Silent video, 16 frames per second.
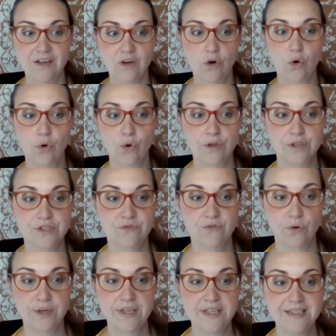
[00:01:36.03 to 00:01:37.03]
hoarse
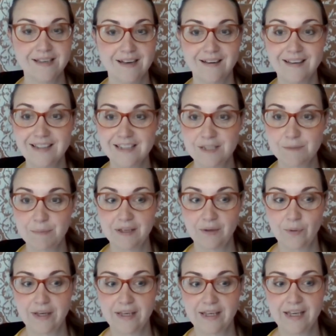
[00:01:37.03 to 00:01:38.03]
voice,
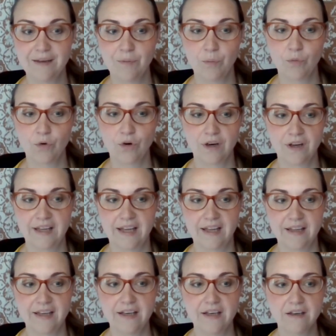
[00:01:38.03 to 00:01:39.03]
unexplained weight gain. More on
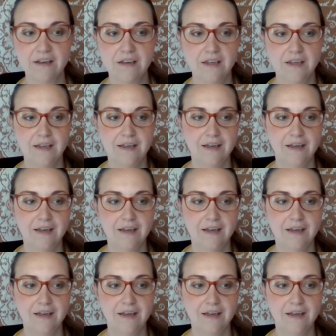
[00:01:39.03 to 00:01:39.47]
that later.